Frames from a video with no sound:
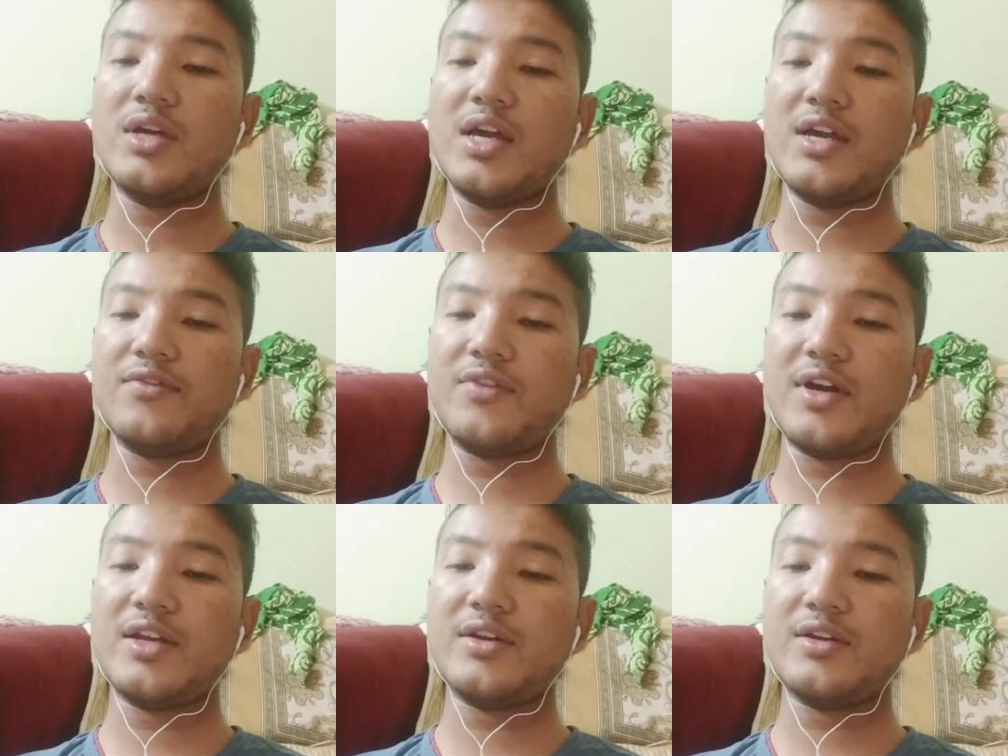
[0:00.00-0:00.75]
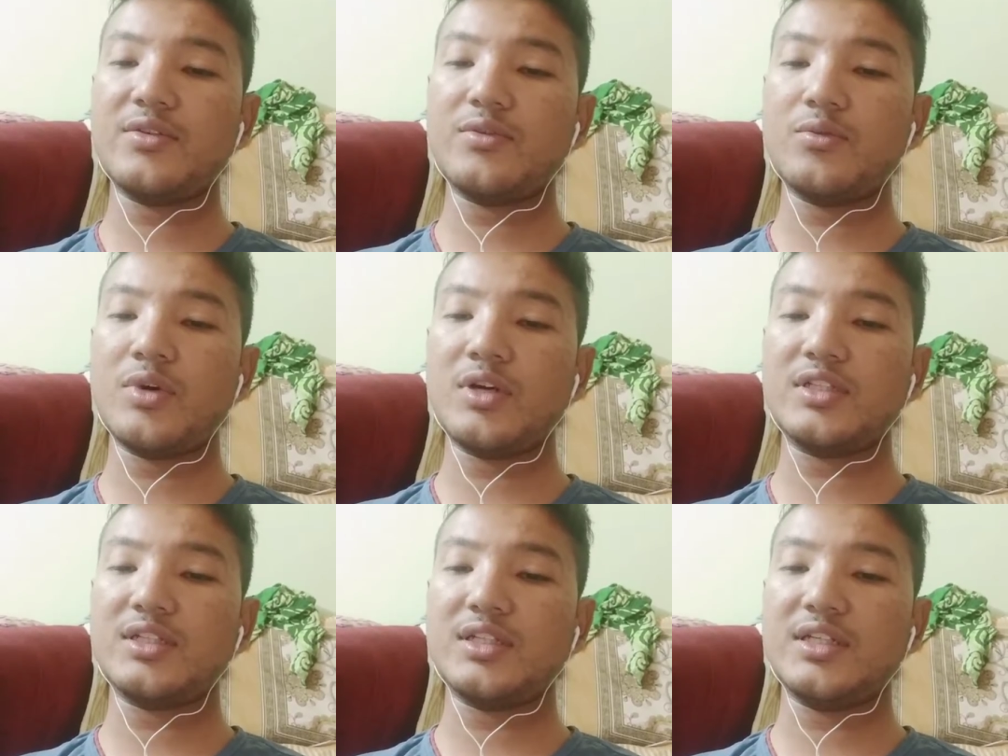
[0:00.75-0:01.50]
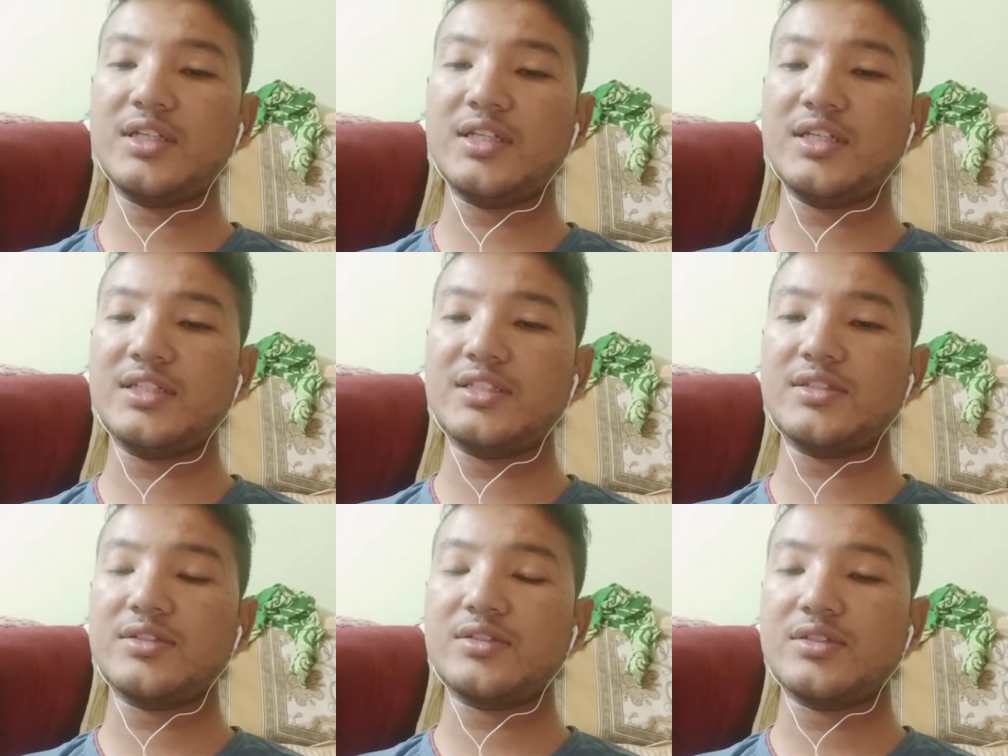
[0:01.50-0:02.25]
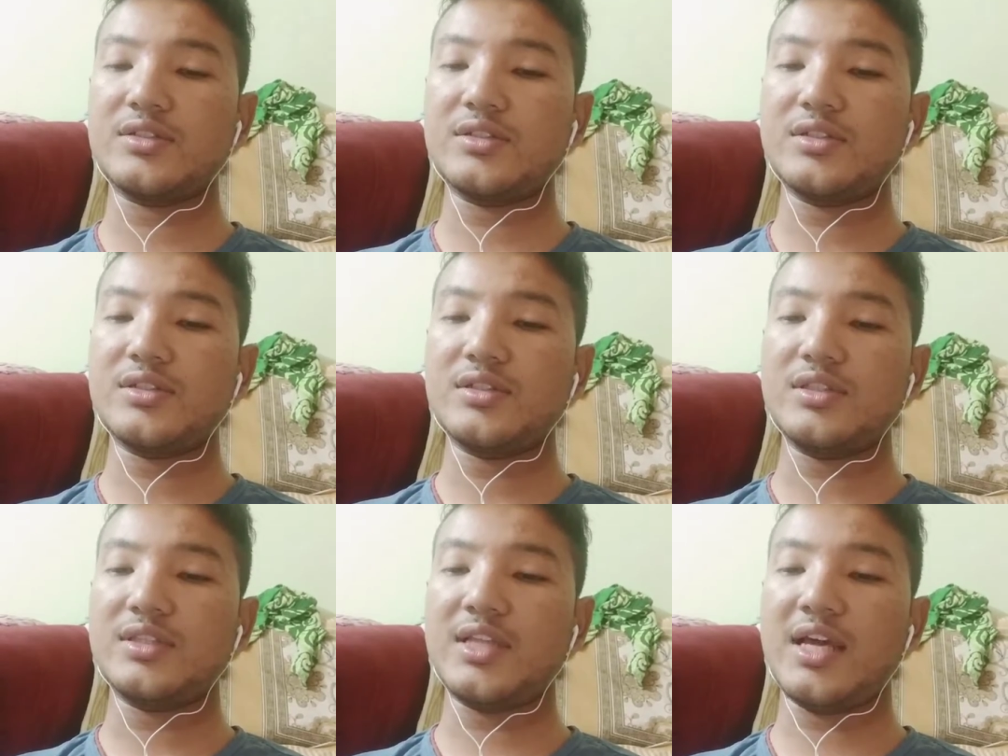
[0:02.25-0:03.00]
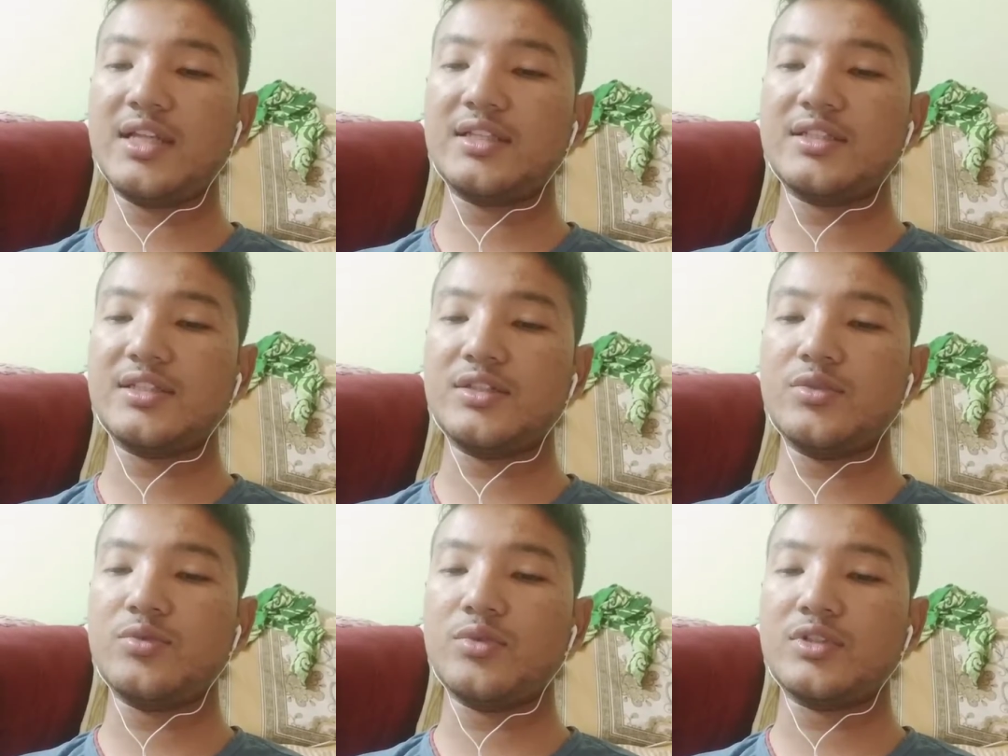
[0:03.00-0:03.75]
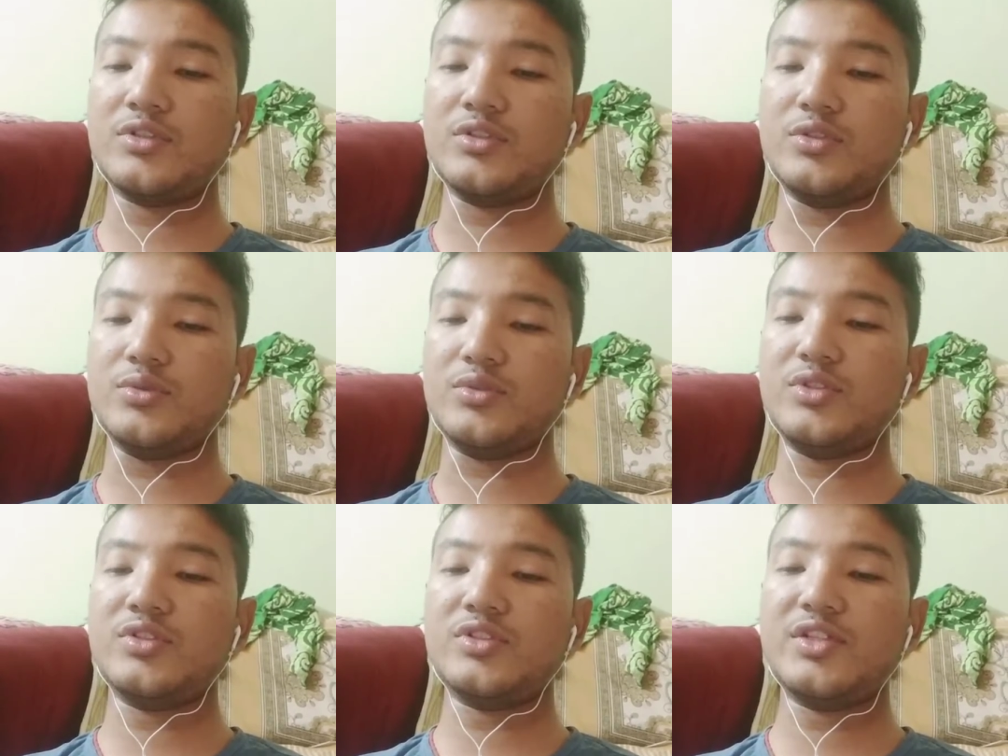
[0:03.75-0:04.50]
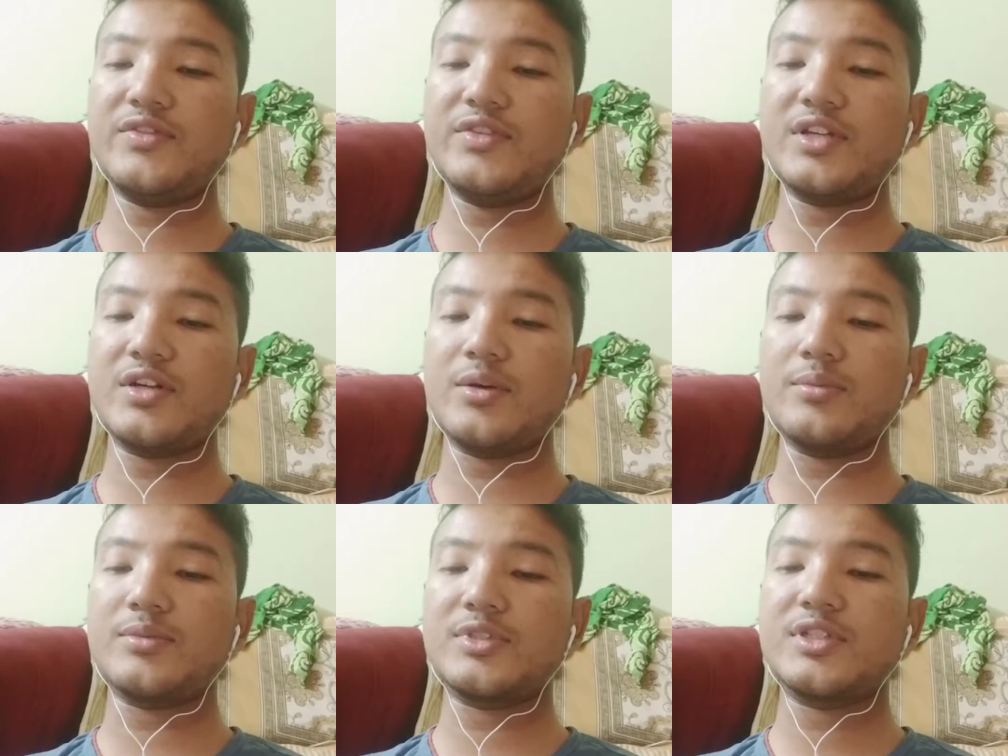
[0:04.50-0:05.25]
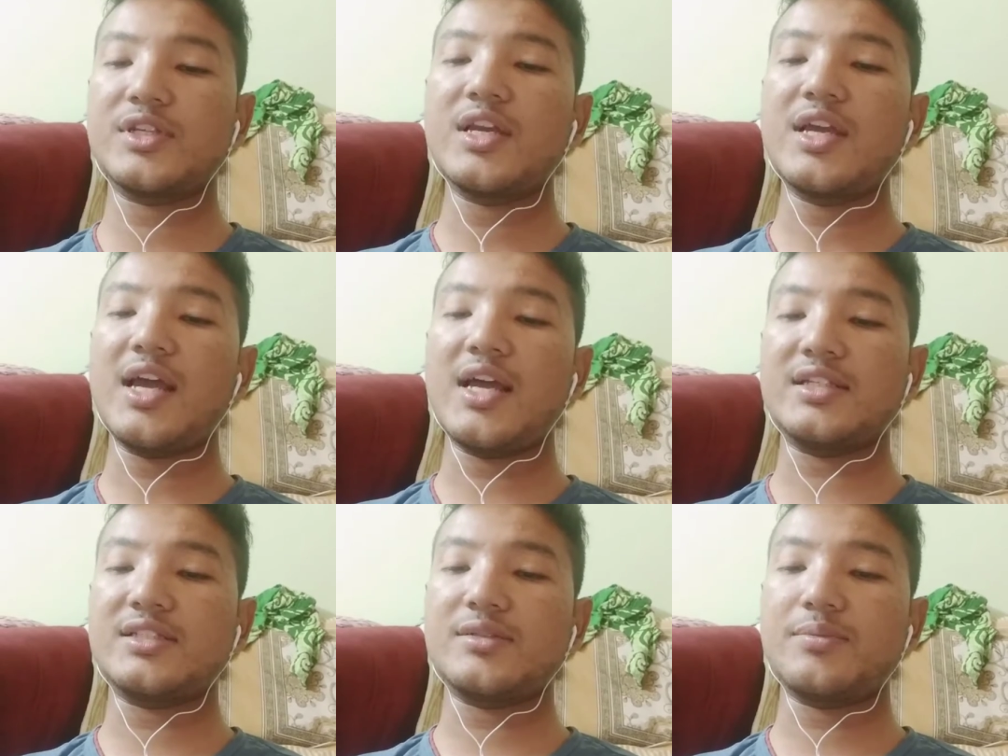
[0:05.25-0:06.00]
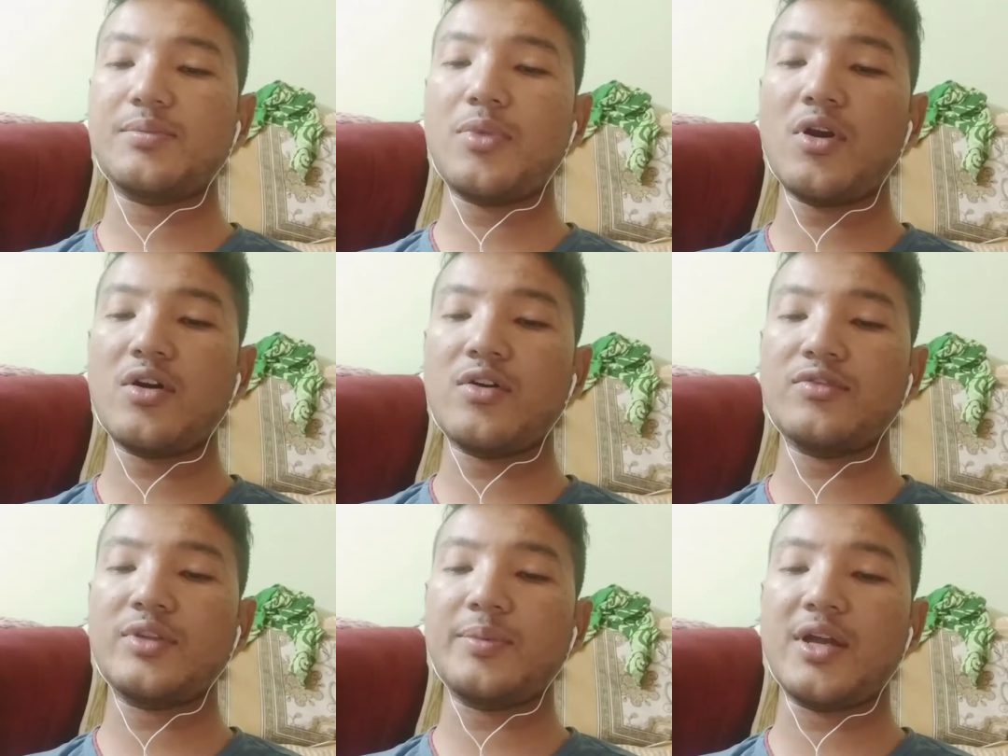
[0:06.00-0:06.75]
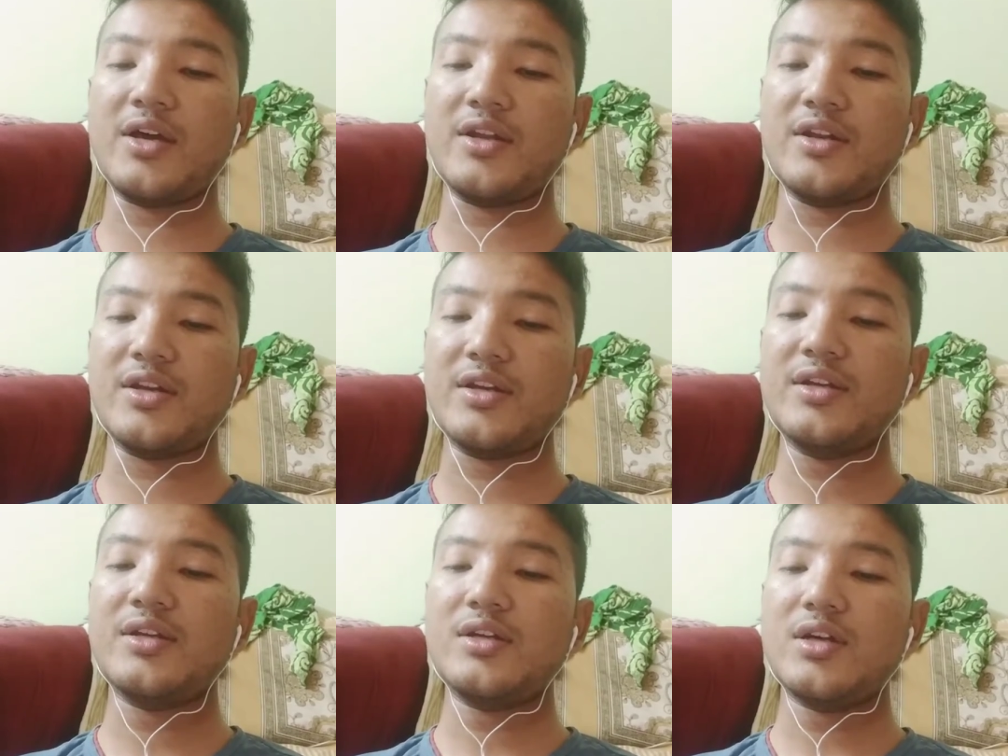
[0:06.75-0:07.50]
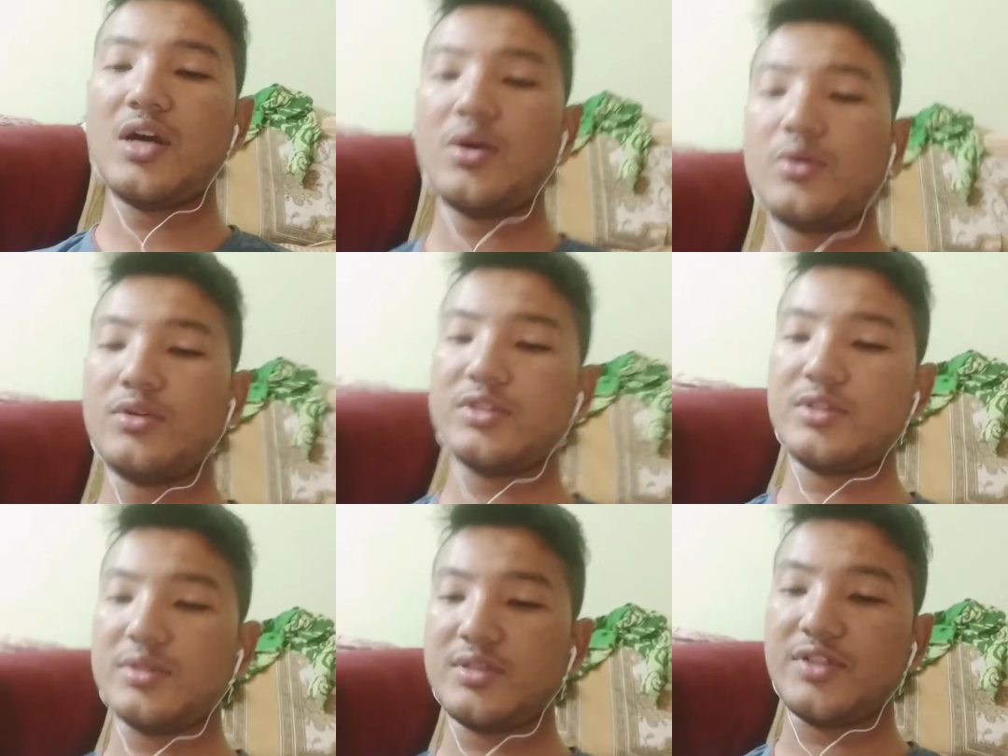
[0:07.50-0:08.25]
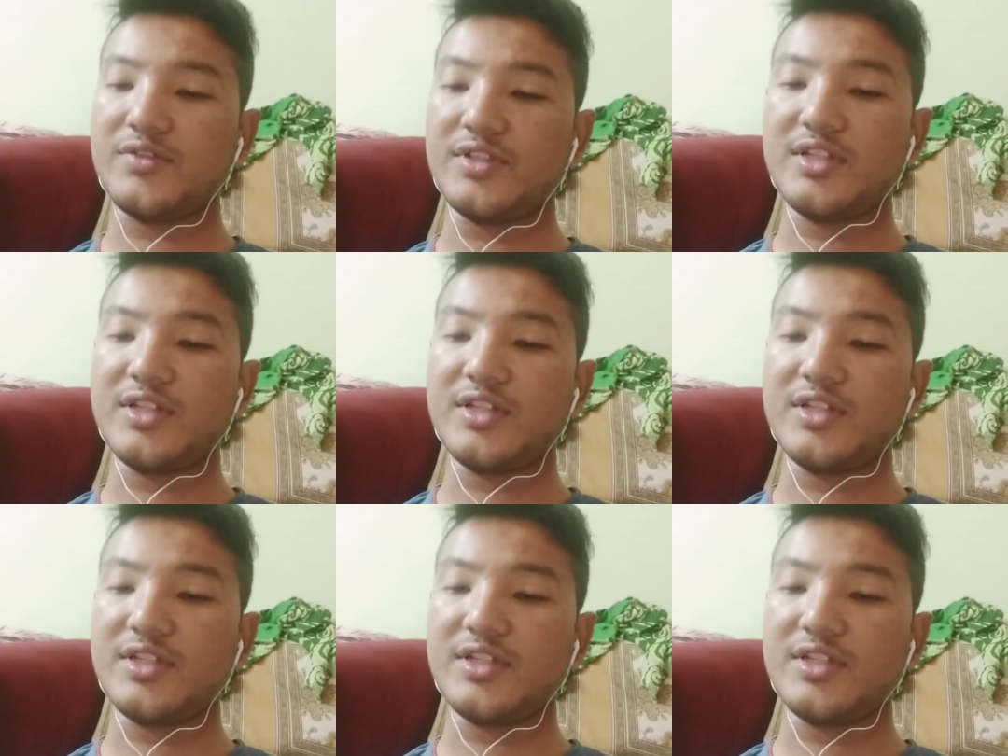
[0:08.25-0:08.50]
and find what it is that you want to do. So your CV comes as part of the plan. How good is your CV?